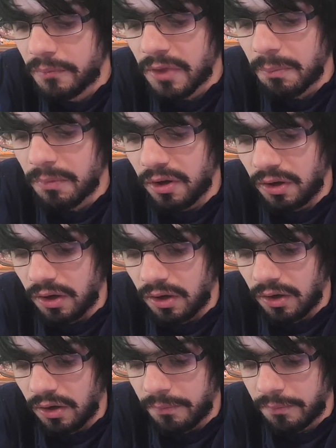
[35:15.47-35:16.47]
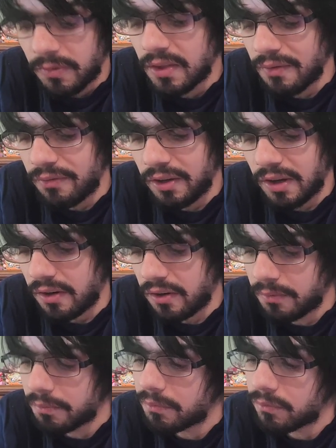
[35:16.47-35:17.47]
but definitely gotta
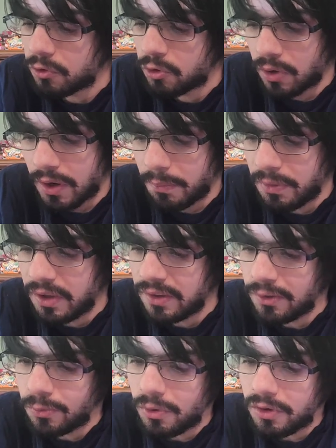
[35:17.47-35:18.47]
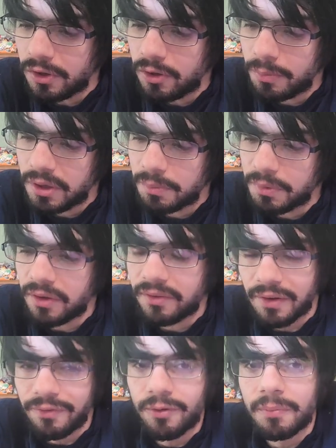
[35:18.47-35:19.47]
try play this one a little bit because
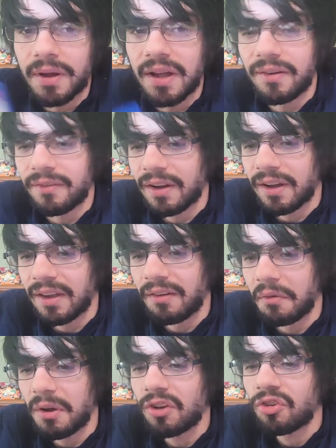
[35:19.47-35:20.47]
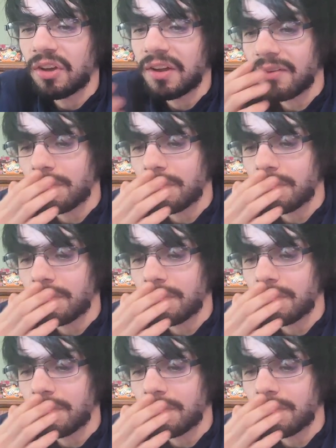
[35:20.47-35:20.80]
I feel bad not giving it a chance.